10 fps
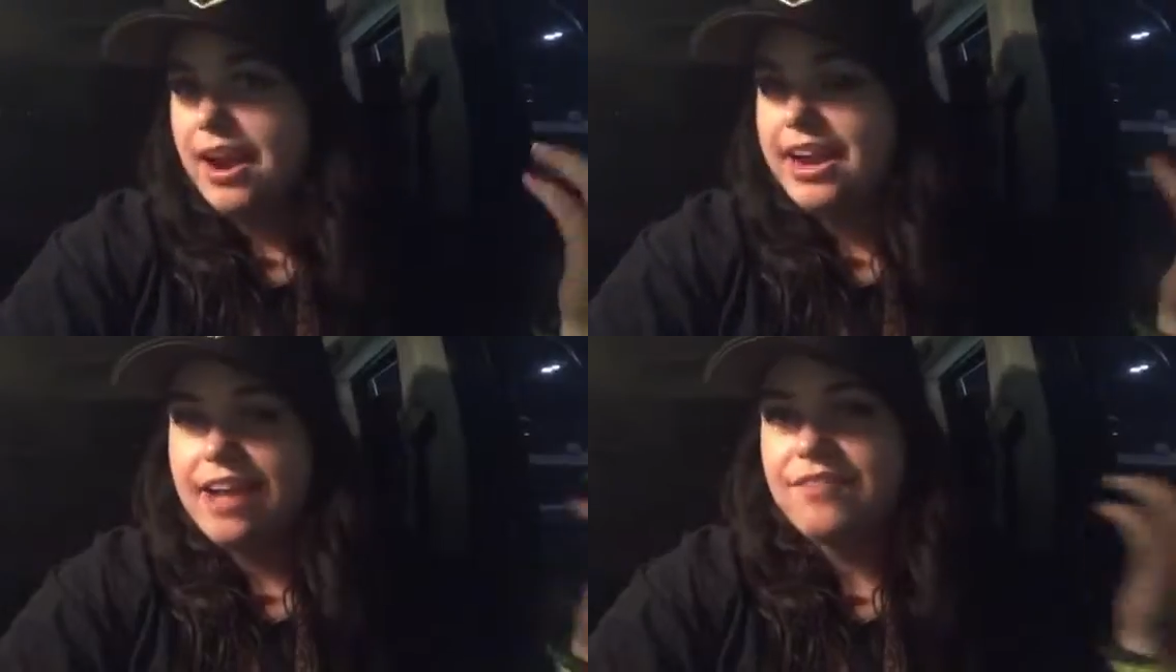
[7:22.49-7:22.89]

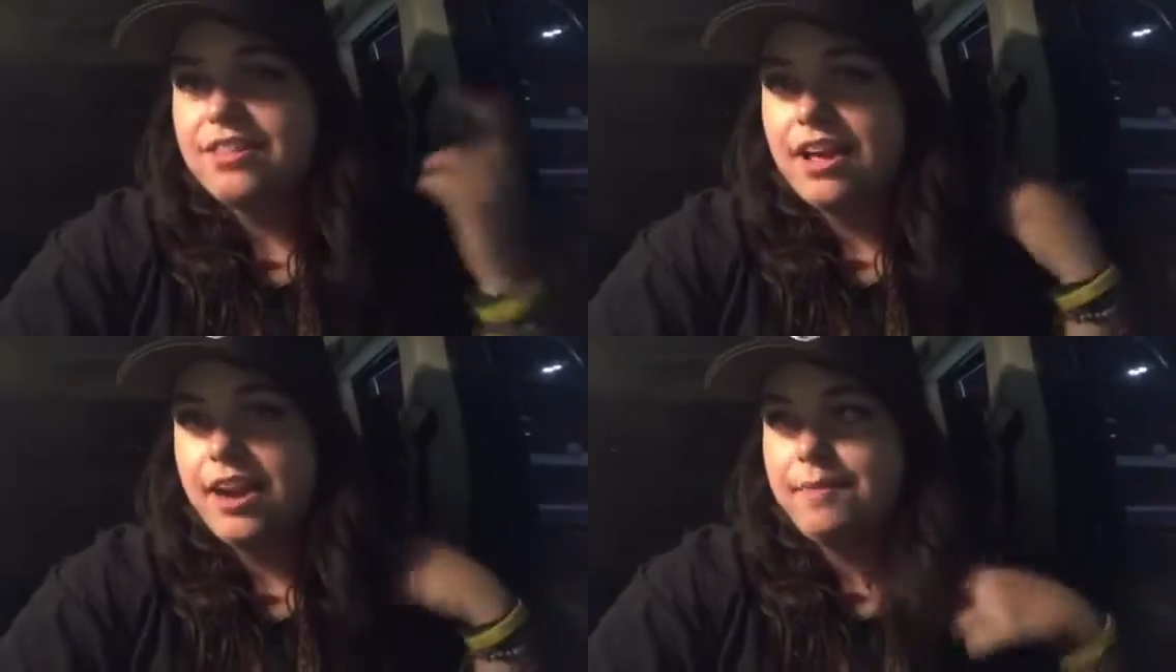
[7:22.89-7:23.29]
I never
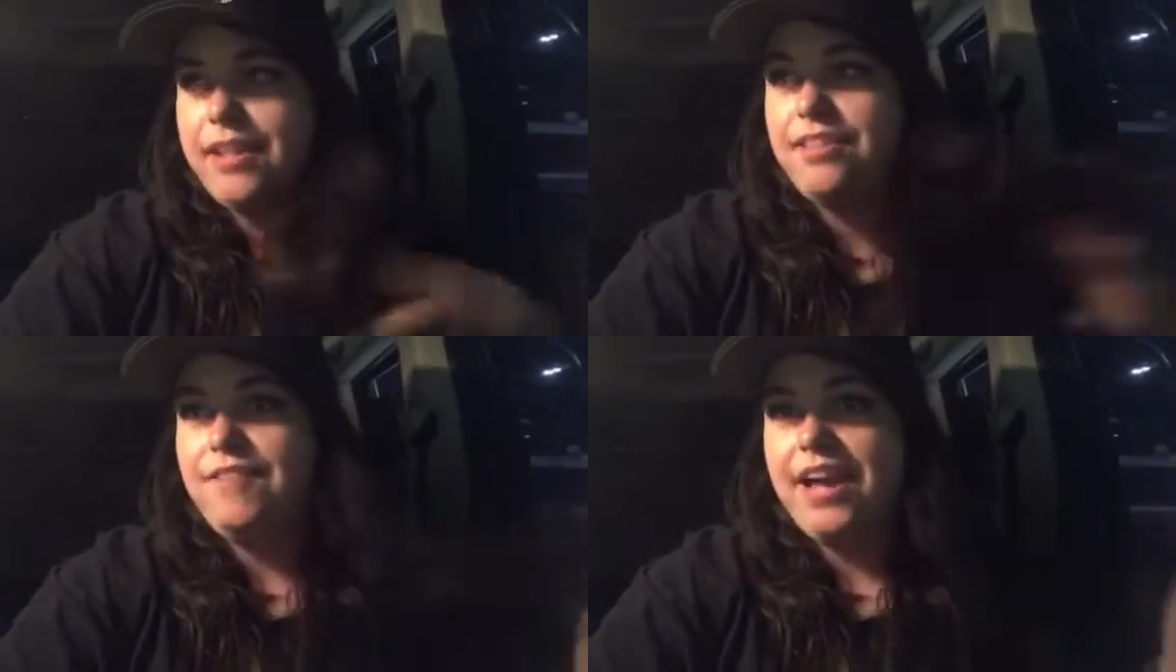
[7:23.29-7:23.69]
thought
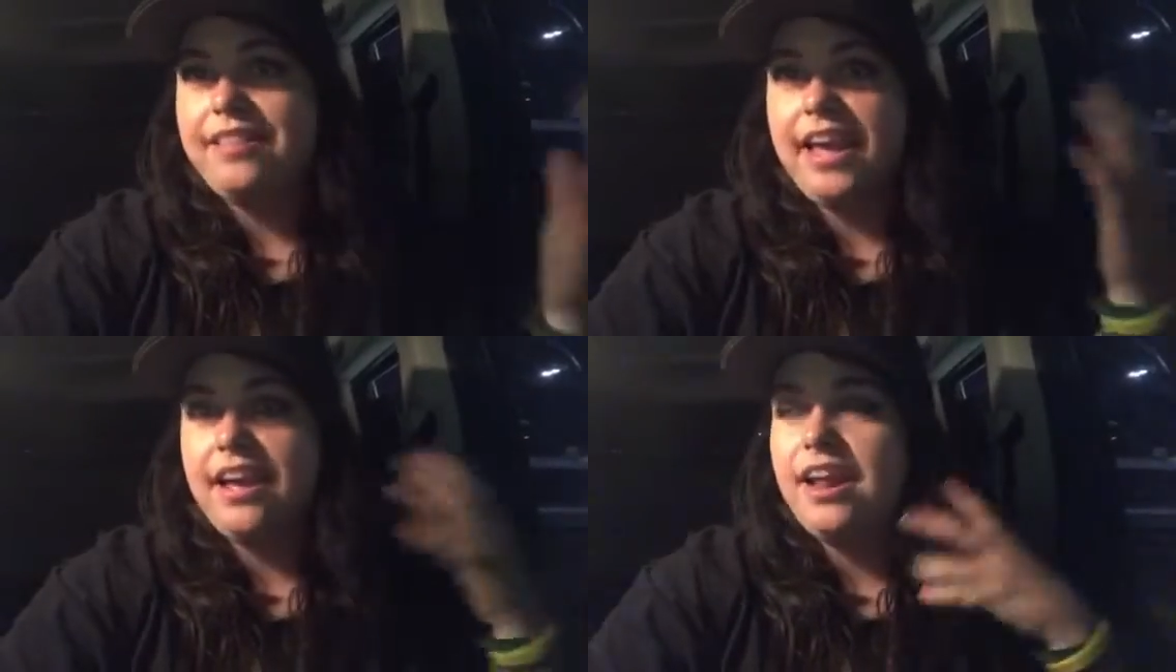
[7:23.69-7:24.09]
about the fact
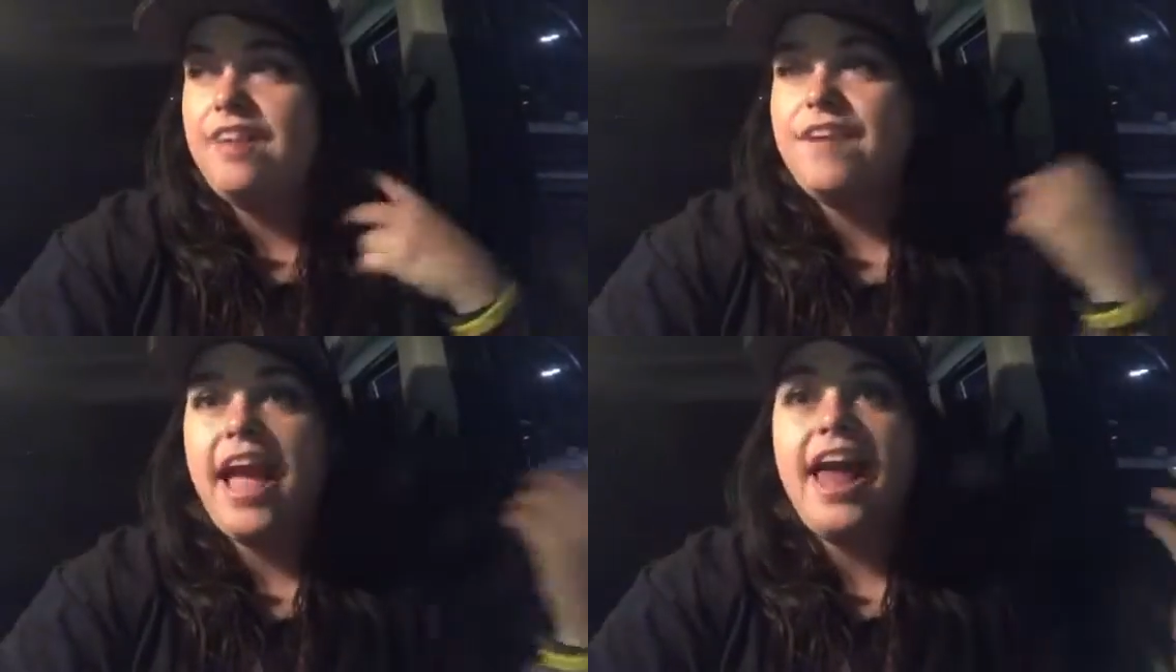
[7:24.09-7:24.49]
that
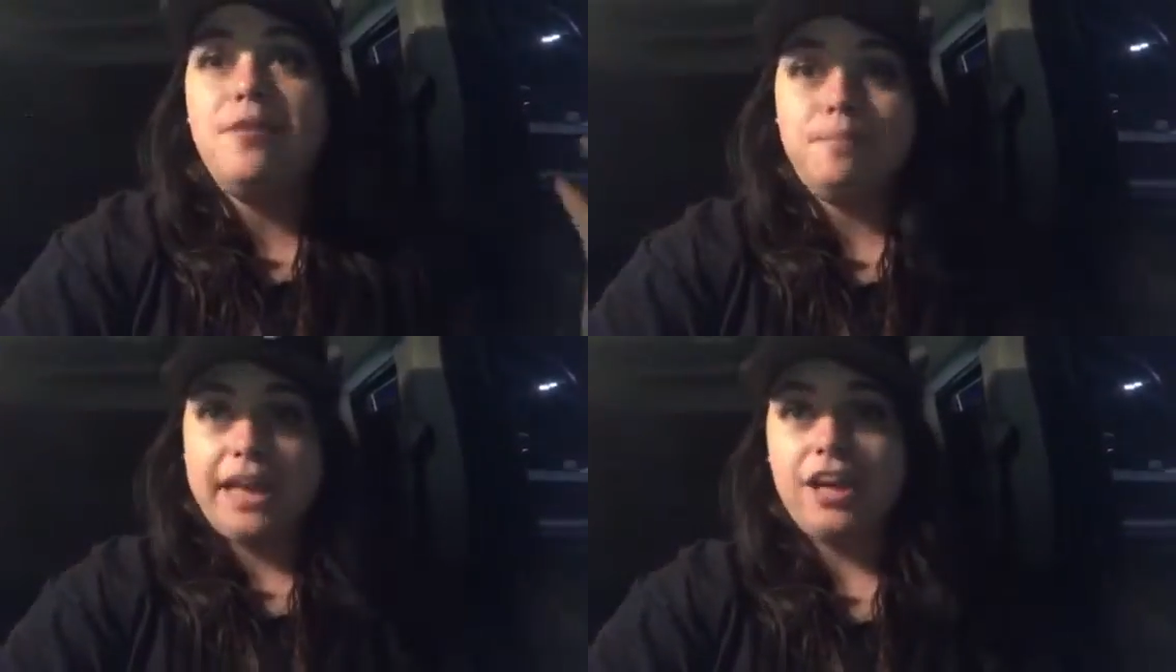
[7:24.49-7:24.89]
if I had
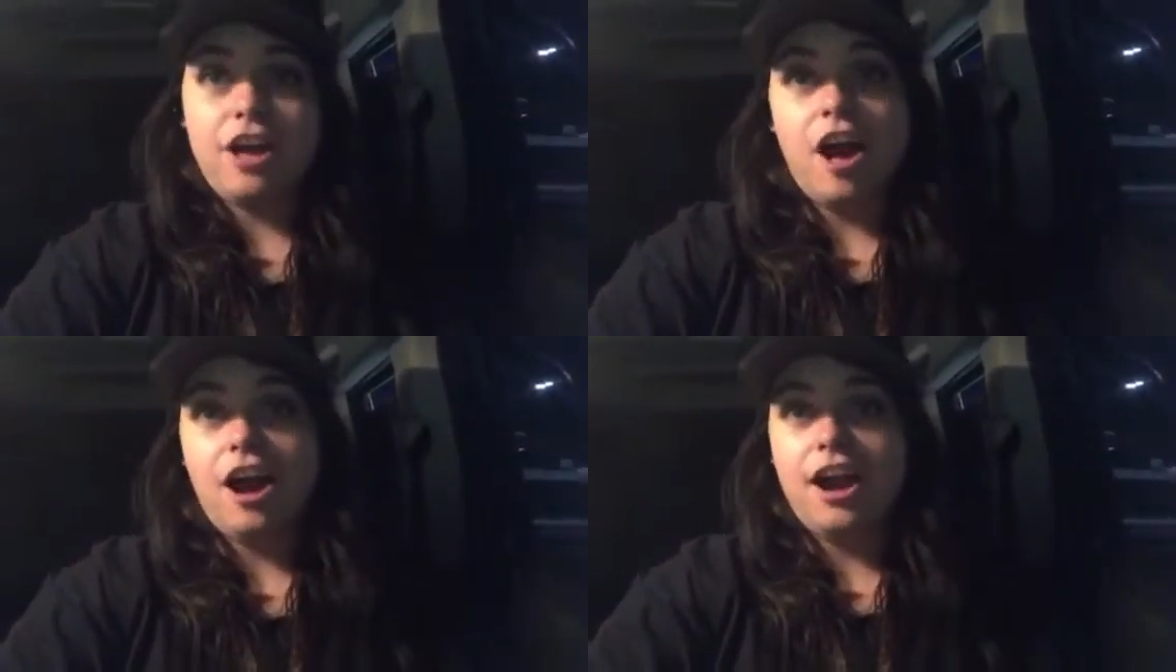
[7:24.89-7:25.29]
a big
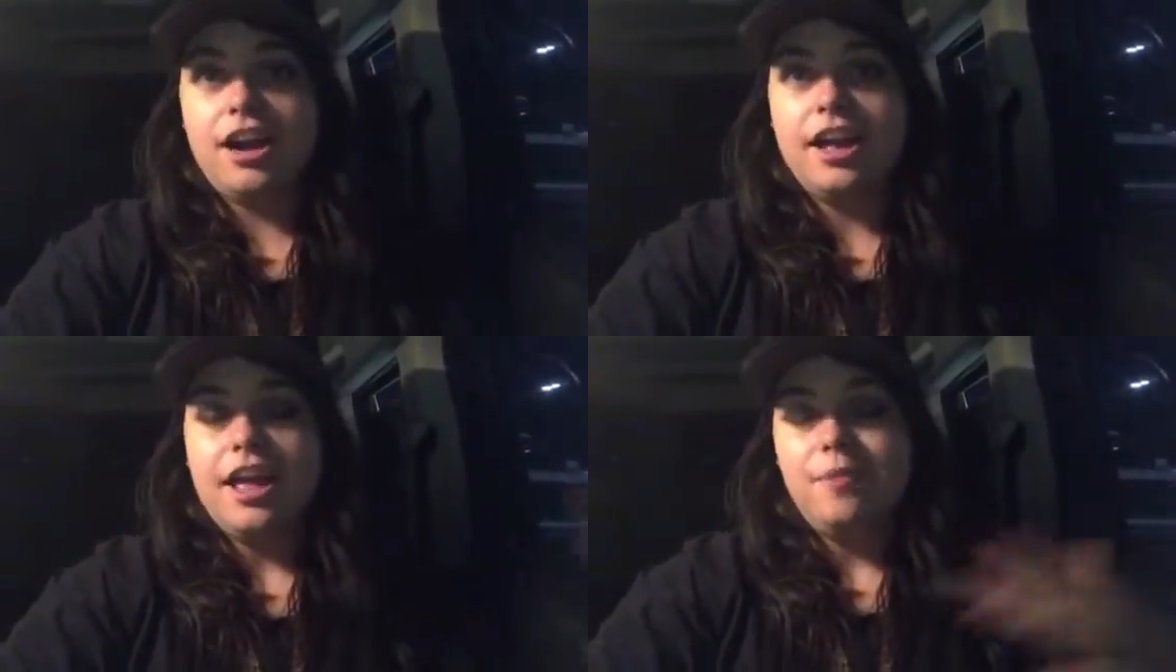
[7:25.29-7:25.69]
car,